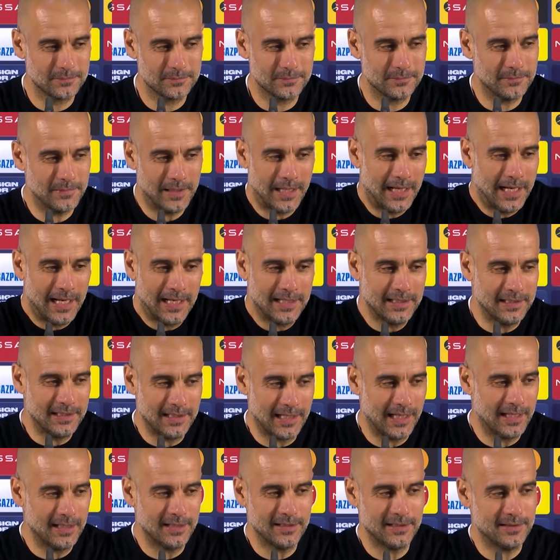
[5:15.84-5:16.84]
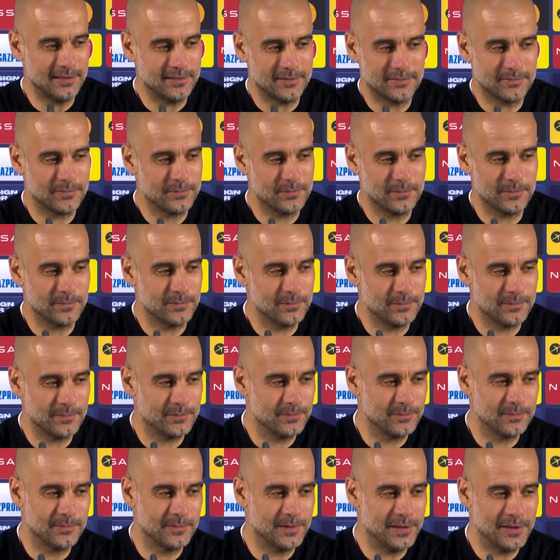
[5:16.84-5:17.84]
I
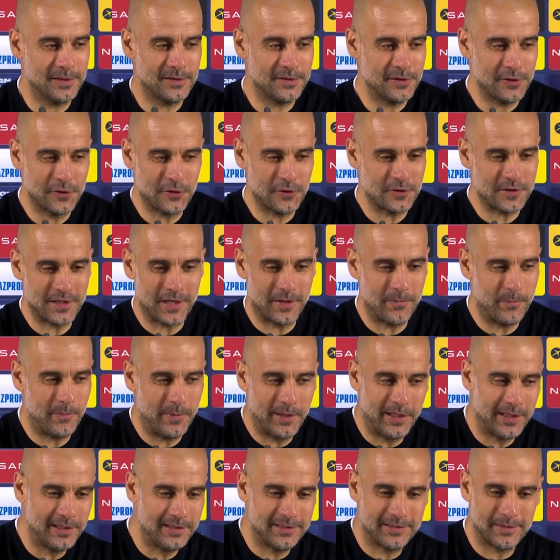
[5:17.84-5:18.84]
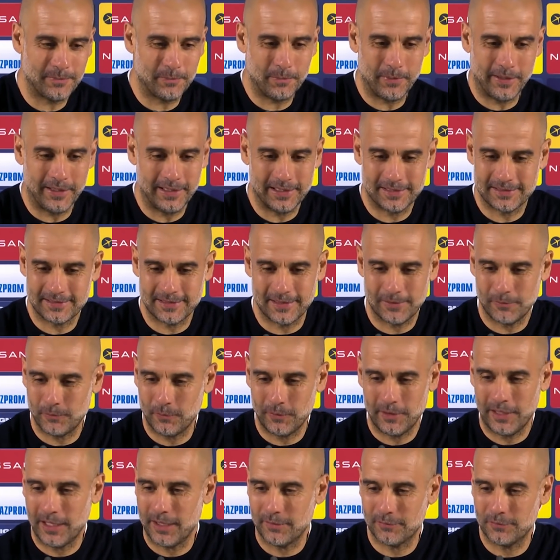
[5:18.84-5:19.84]
the decisions I made, the players
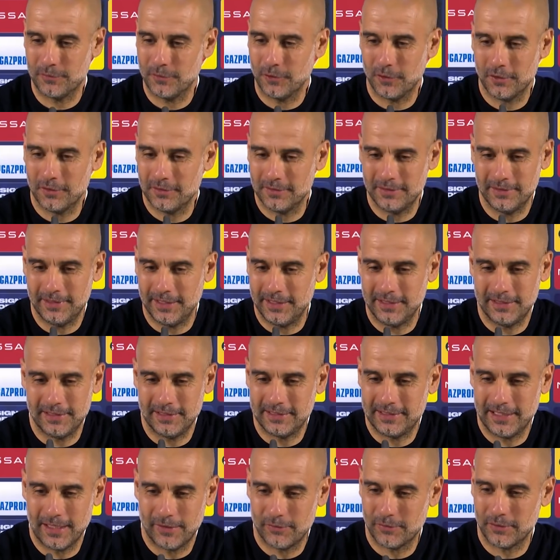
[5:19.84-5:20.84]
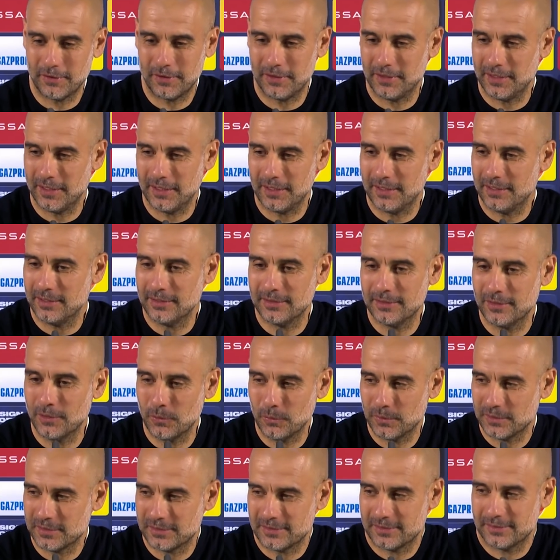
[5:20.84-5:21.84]
would have done, they did everything.
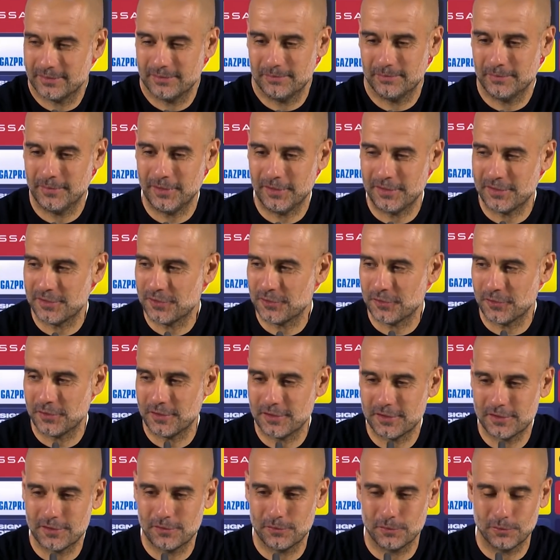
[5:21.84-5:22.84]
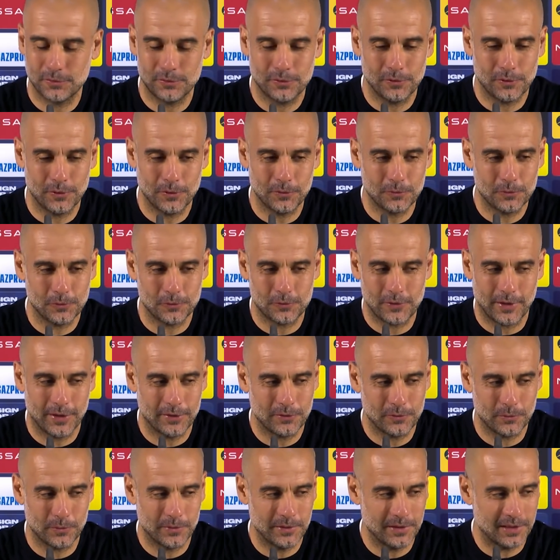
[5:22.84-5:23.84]
Always the decision is to, you know, to try
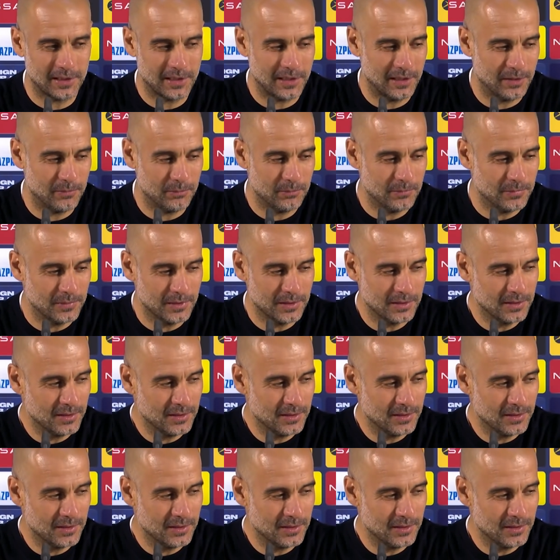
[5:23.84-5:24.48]
to win the game.